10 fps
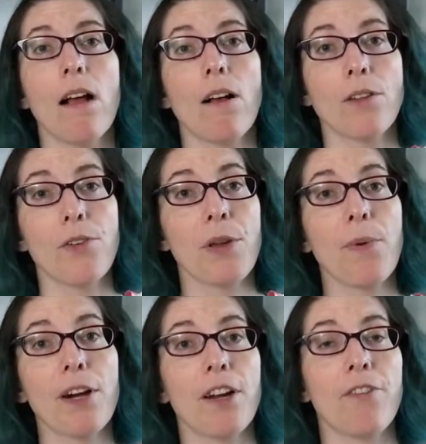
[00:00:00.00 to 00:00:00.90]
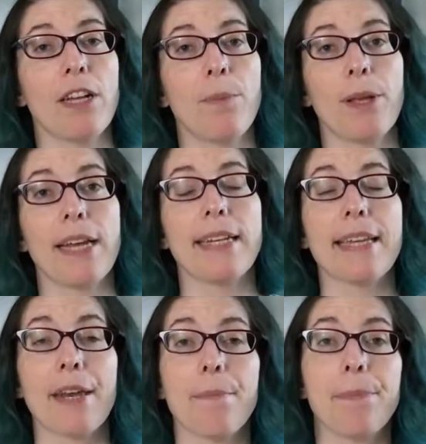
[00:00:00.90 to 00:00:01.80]
although they were available in a
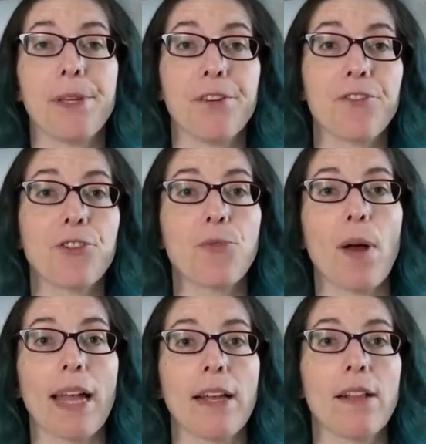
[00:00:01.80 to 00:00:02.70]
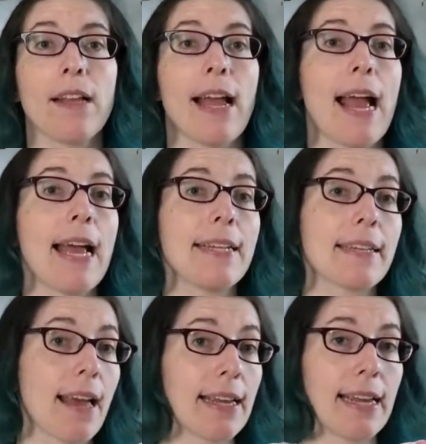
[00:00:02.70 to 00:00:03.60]
denim blue for a while, and
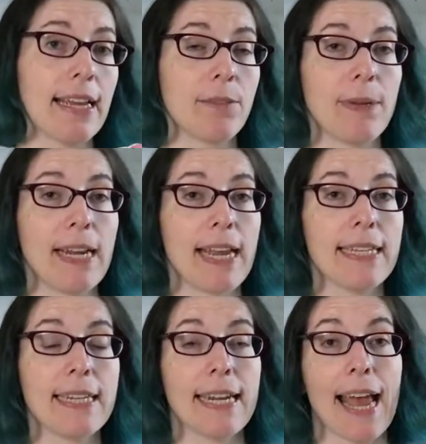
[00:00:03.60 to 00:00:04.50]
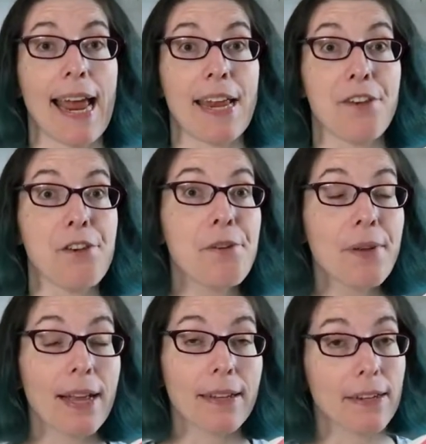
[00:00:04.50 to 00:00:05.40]
Chaya has been hinting at a new
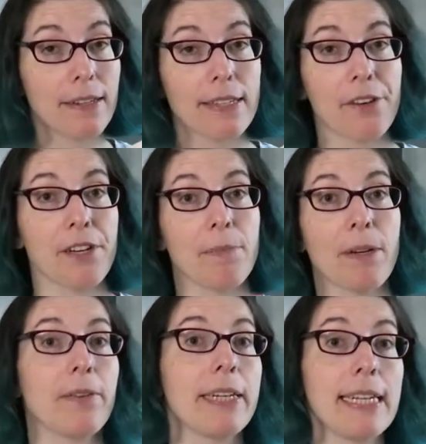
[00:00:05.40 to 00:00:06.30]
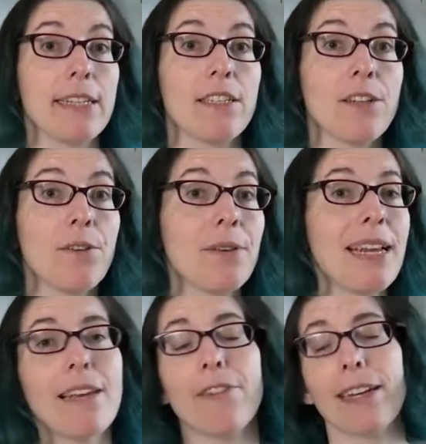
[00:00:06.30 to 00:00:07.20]
color that's going to be released soon
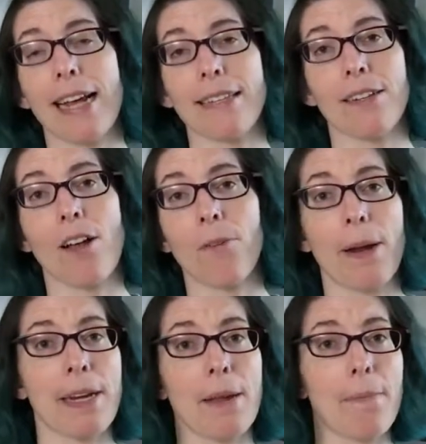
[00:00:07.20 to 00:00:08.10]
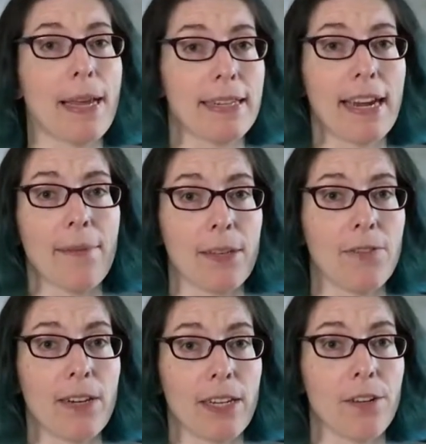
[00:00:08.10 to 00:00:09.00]
if it hasn't already by the time this
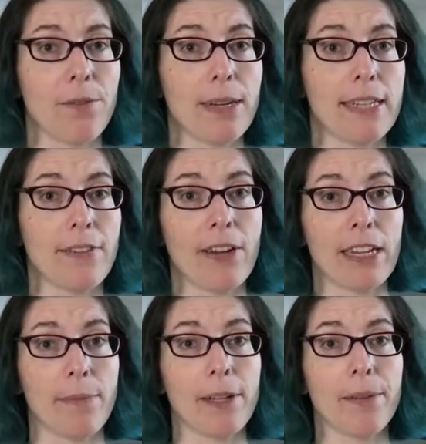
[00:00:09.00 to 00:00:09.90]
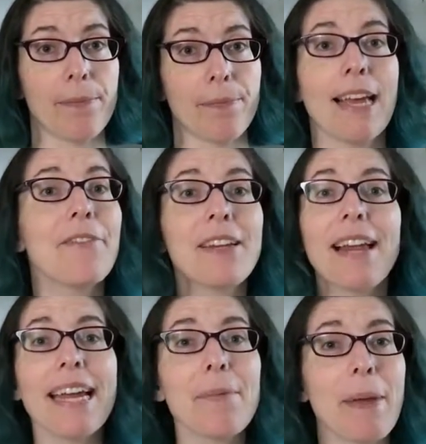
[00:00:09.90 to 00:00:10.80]
video is available. If you
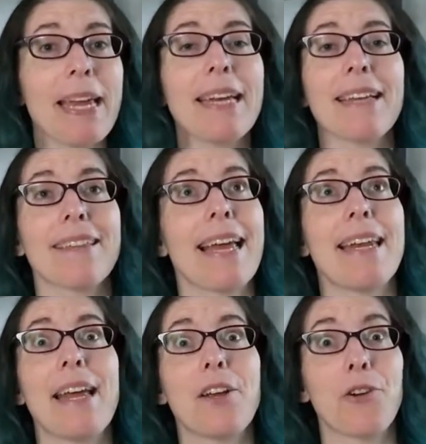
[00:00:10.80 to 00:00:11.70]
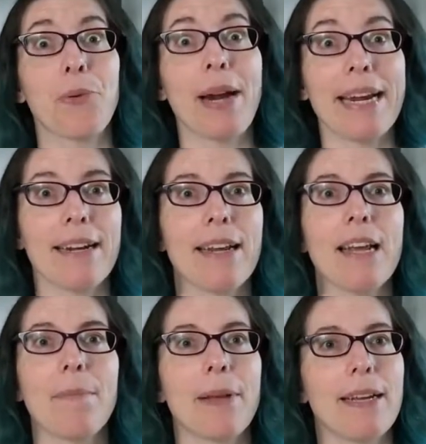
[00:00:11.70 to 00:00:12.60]
like pink, then great,
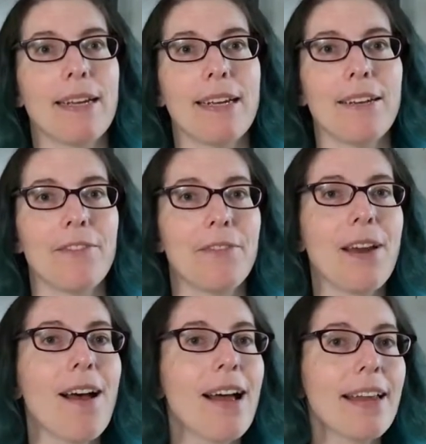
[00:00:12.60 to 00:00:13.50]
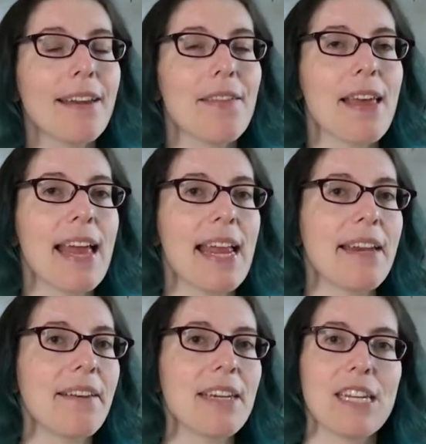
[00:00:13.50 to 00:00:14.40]
but if not,
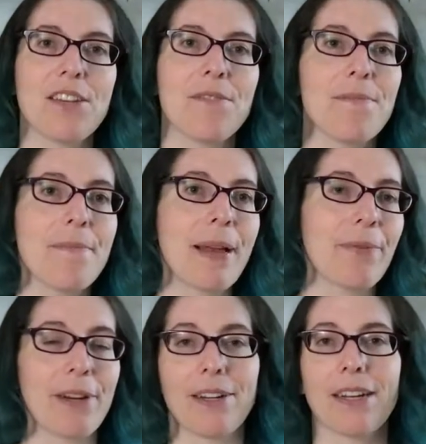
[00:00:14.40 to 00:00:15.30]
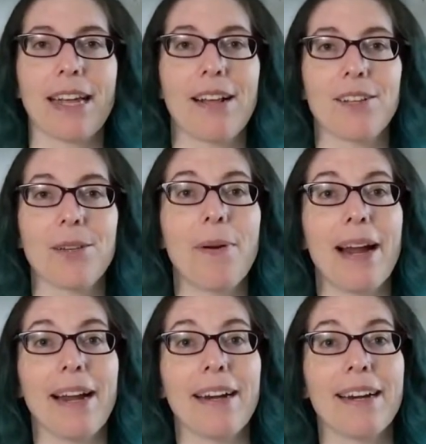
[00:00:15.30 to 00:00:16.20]
then you might want to look
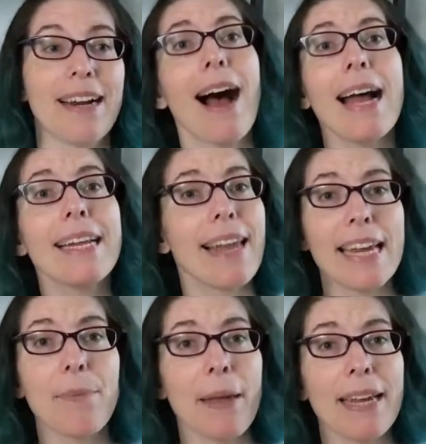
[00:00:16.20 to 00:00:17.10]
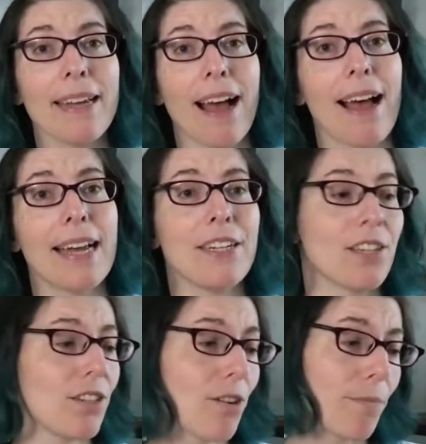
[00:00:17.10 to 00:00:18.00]
elsewhere. I like pink, I
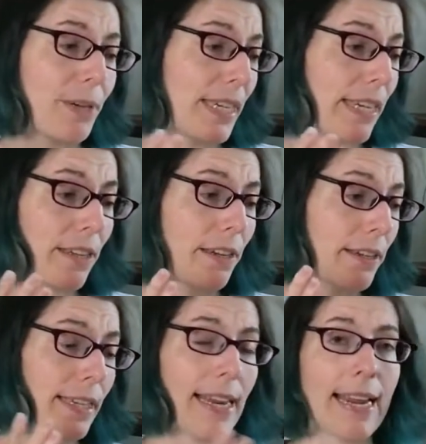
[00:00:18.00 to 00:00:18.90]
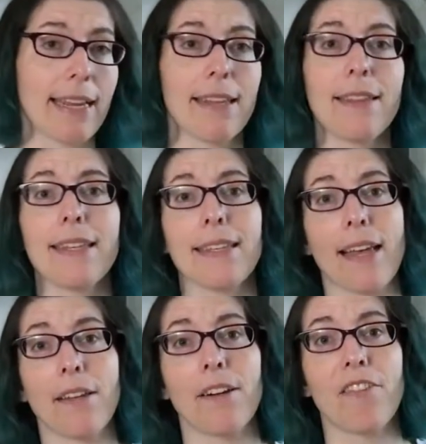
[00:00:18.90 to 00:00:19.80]
just don't particularly like this
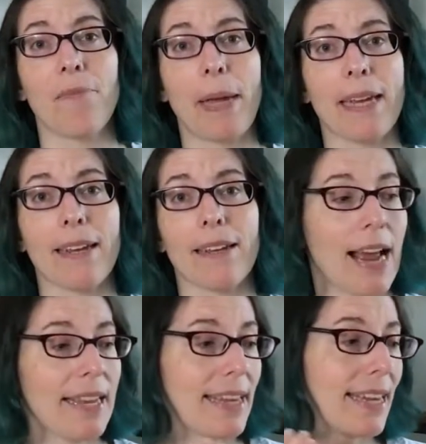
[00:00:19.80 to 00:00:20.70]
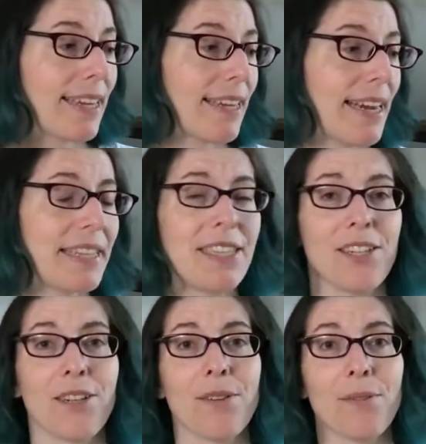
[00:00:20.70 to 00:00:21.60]
color of pink. I think it's
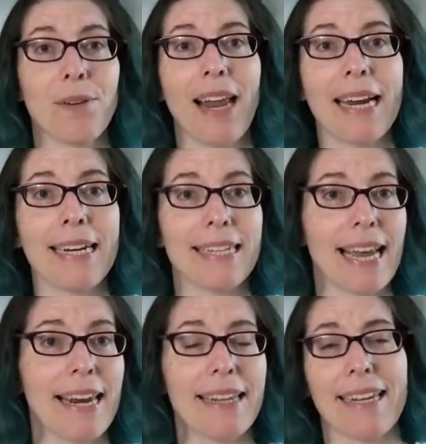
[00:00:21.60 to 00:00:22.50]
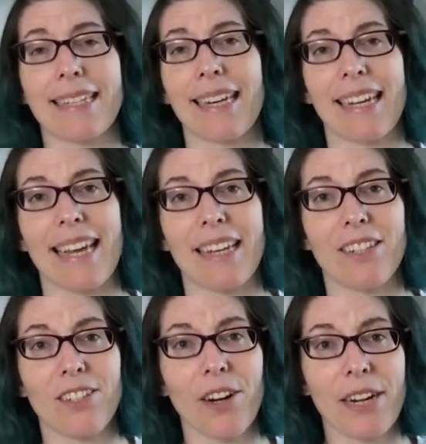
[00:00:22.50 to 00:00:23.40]
too light and I think it's going to get
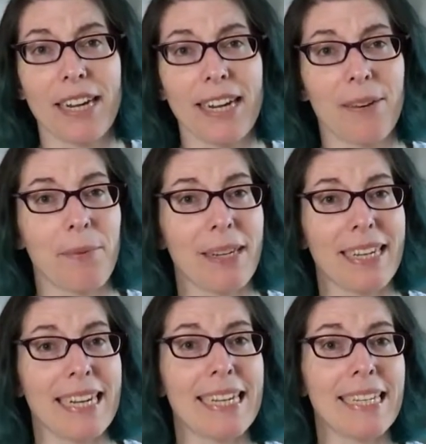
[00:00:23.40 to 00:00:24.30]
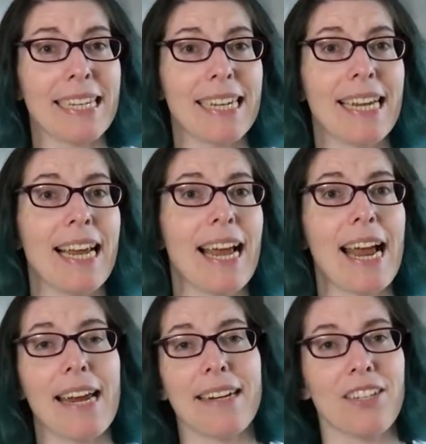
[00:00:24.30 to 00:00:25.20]
dirty really easily
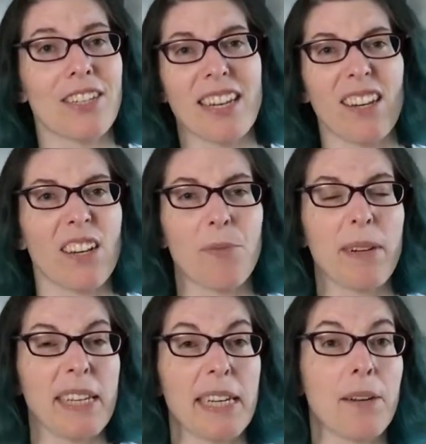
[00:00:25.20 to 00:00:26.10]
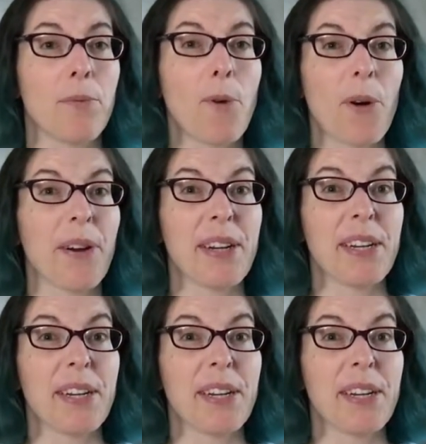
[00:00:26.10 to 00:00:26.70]
and it's just going to look really worn